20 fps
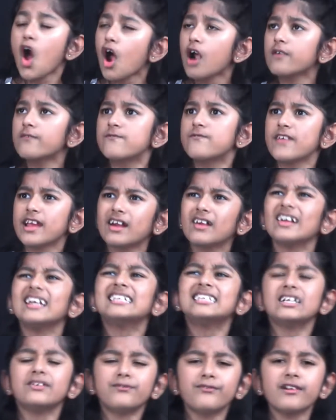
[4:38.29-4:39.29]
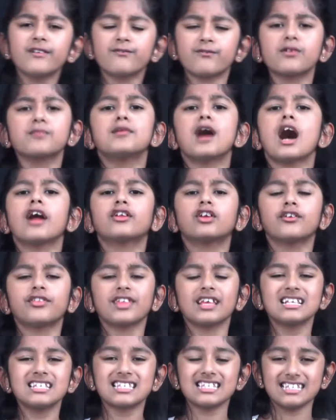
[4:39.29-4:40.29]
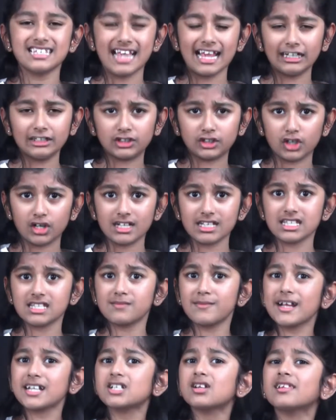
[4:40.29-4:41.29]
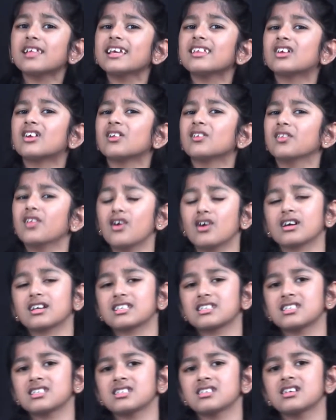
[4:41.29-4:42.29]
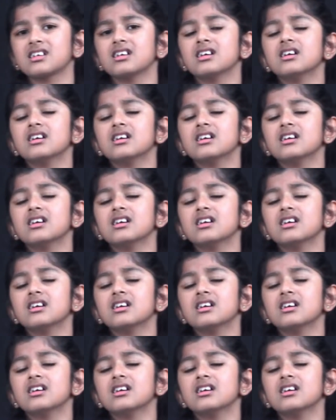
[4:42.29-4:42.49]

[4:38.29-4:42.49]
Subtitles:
are very different from other things in nature, especially their looks.